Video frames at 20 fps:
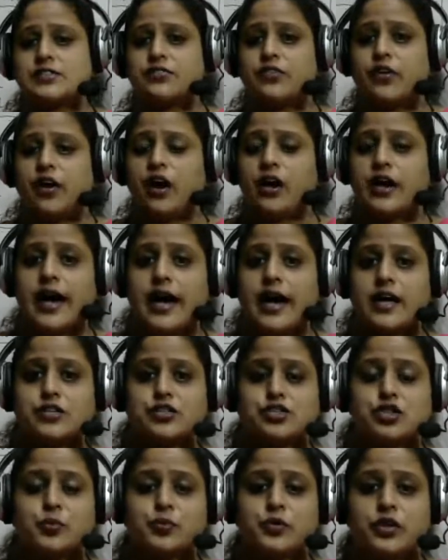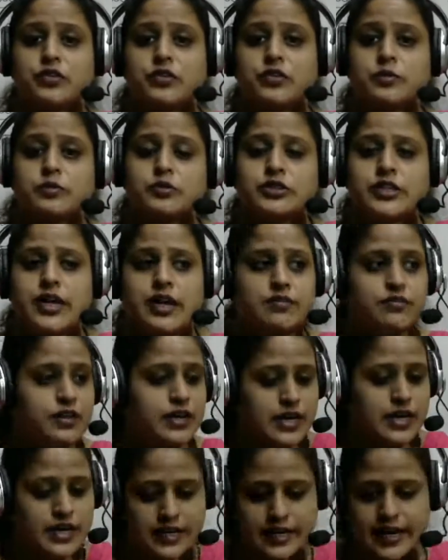Fogg has to prove himself,
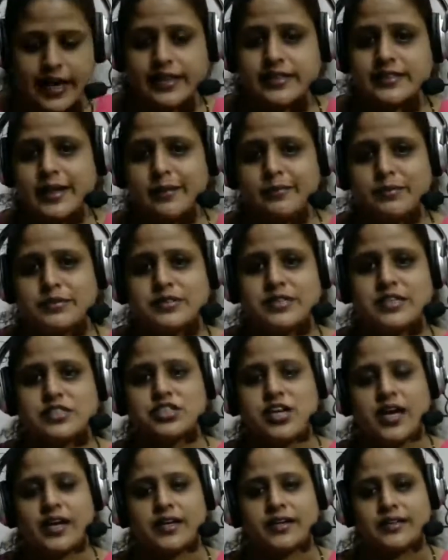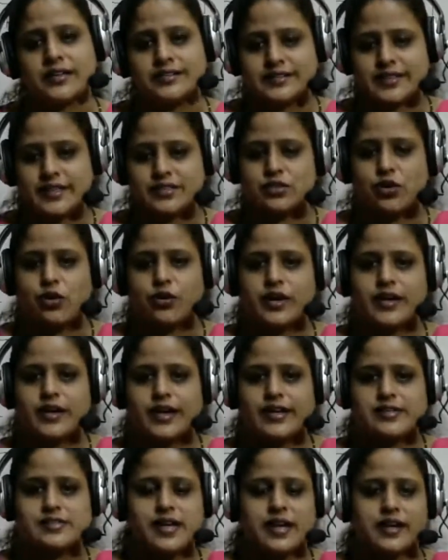he accepts the challenge and he says, okay,
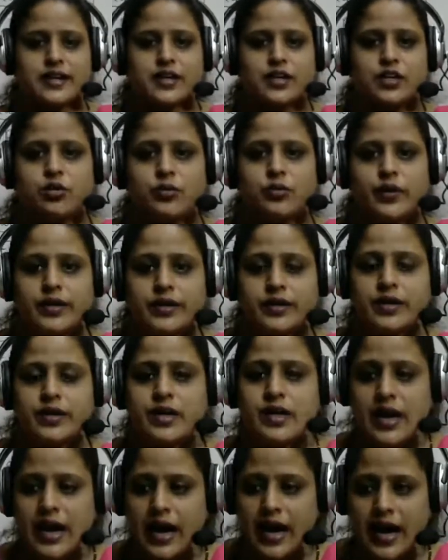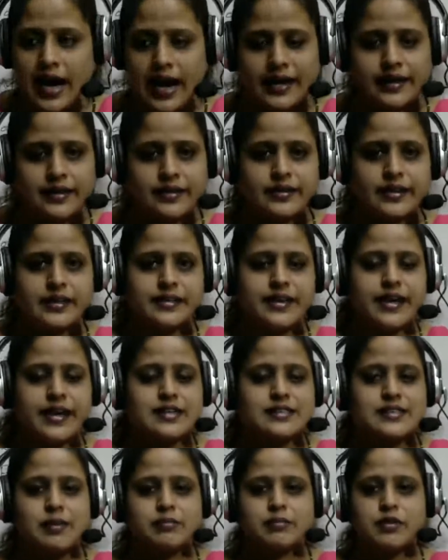yes, I can do it. And he
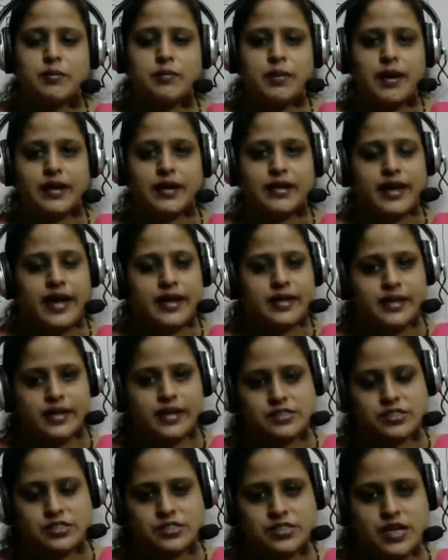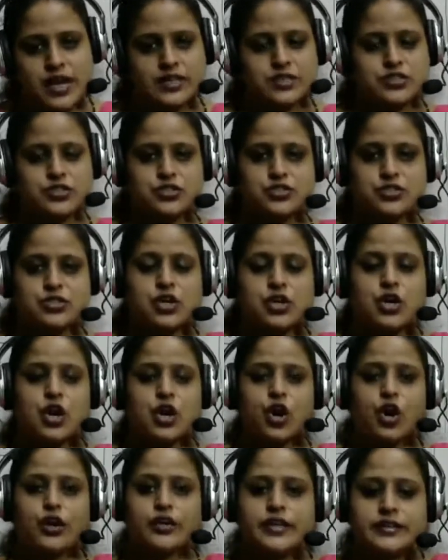takes up the bet and he starts
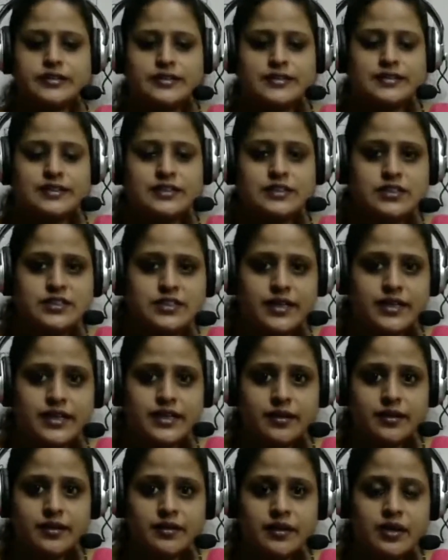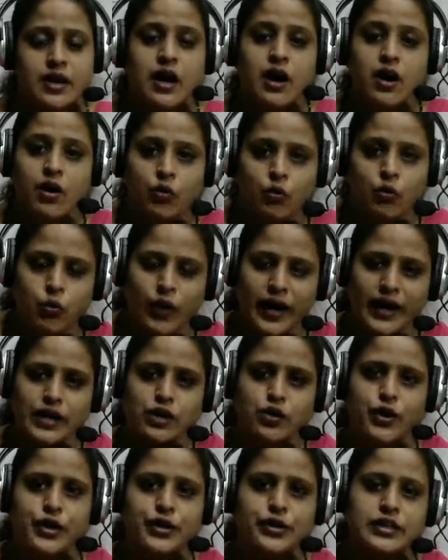on his journey. While
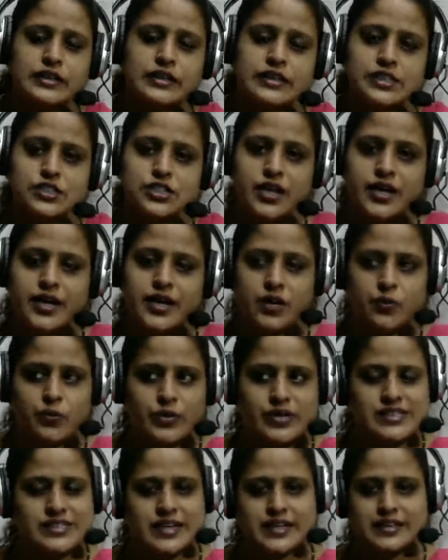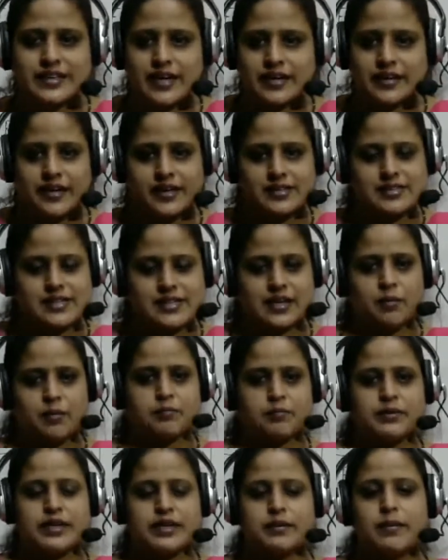going on the journey, we see that he is
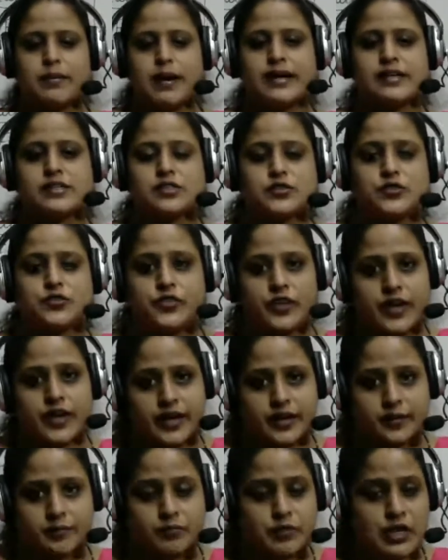accompanied by his friend,